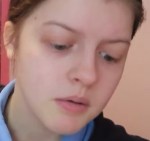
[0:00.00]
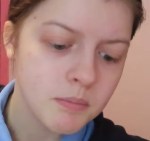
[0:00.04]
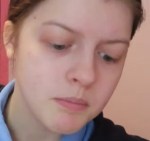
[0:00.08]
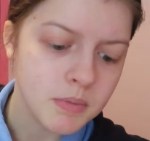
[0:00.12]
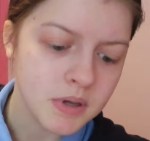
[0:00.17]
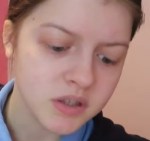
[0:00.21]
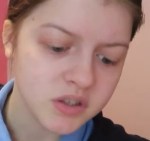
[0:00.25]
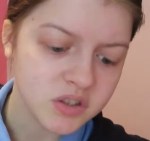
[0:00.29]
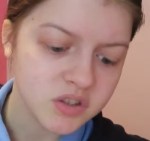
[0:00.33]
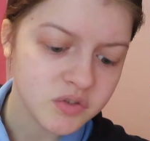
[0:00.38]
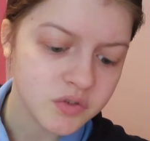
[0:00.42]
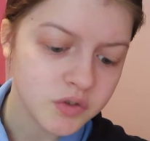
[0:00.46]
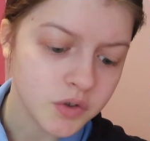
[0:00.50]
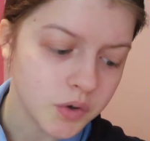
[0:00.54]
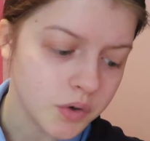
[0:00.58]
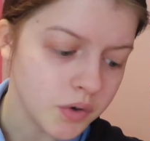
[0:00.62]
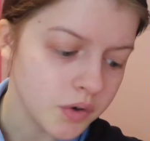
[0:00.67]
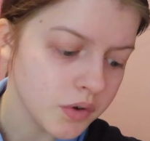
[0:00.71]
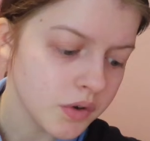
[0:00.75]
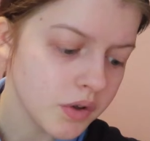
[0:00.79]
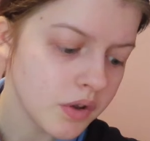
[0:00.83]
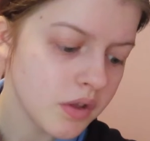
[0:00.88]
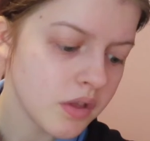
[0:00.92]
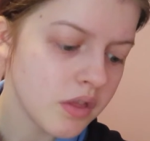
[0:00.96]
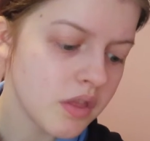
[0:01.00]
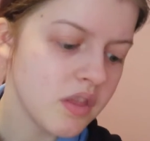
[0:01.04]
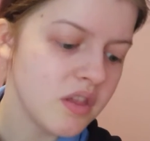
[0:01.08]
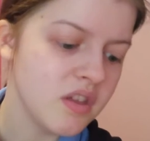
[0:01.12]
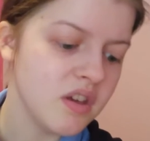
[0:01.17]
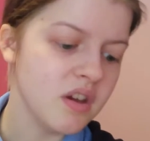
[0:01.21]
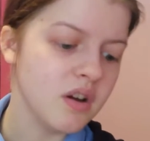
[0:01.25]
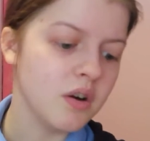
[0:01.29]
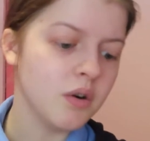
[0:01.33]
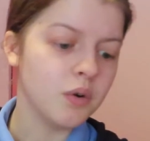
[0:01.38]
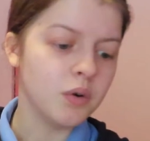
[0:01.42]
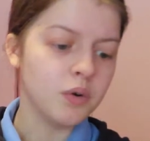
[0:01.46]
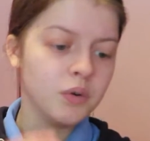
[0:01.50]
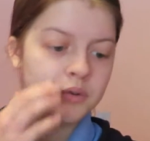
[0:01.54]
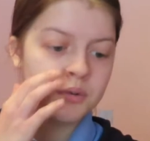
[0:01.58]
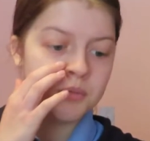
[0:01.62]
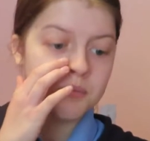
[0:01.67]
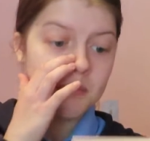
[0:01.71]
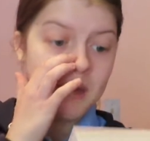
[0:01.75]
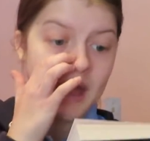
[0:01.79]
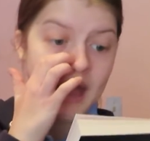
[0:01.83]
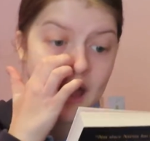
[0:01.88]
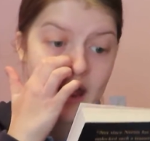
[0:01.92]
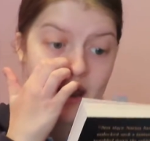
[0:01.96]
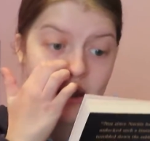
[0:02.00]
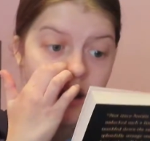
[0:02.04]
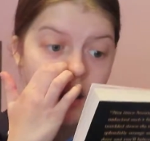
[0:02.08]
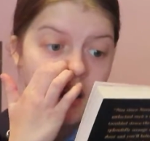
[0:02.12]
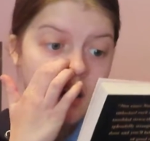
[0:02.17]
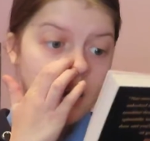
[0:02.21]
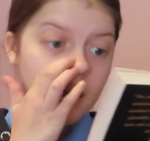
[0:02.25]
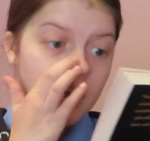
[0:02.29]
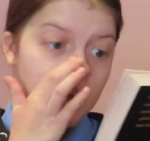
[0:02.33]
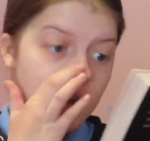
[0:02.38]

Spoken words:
built for the old man